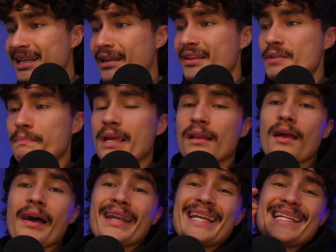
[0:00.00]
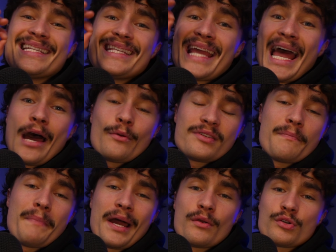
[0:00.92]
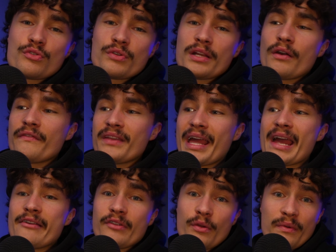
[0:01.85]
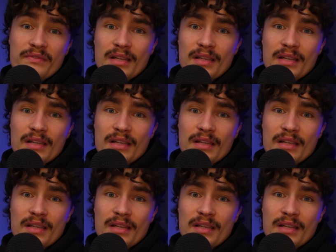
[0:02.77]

Now this pink line is the outer boundary of the area we've